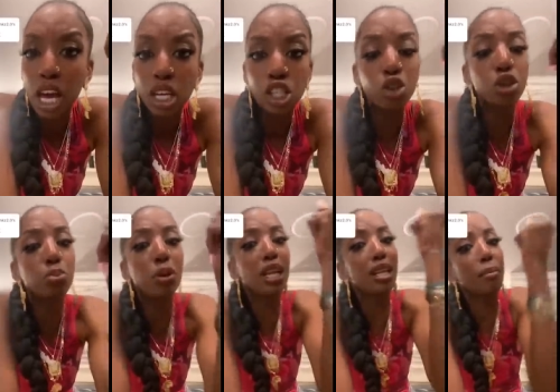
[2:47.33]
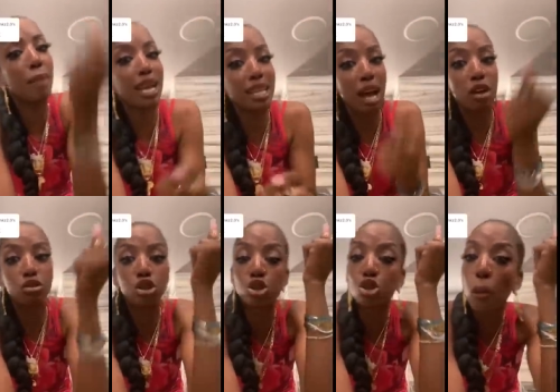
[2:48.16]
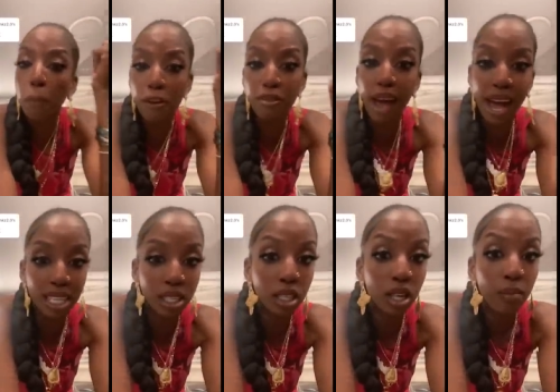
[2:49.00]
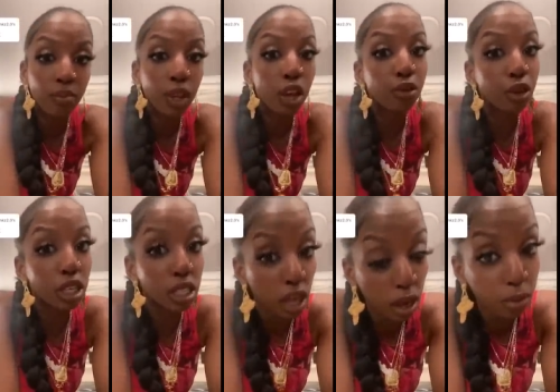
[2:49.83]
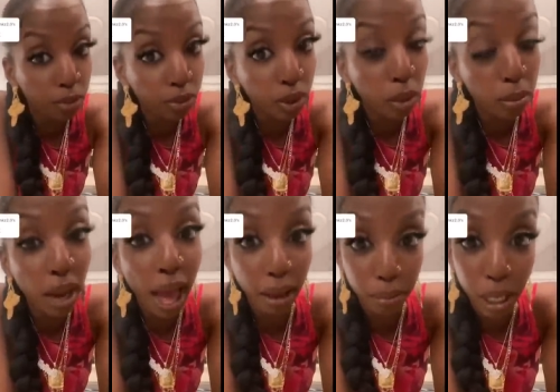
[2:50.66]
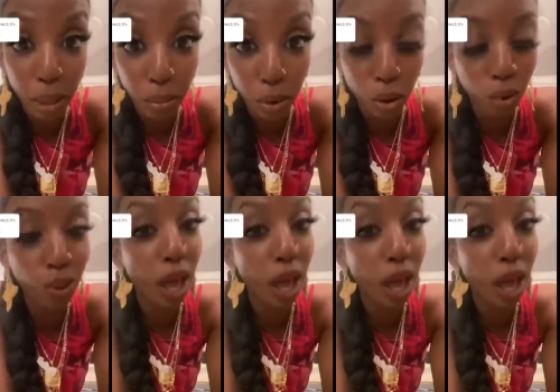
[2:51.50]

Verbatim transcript: she was pulling the mic down super fast for some black people.